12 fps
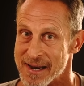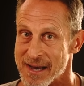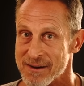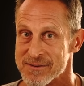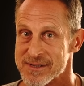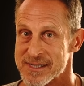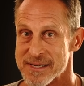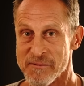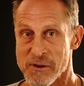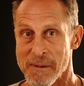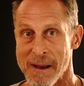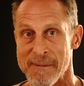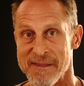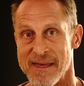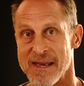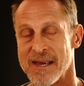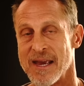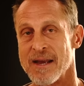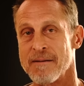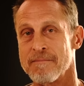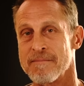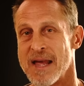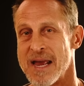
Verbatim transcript: Now, some of you might be thinking,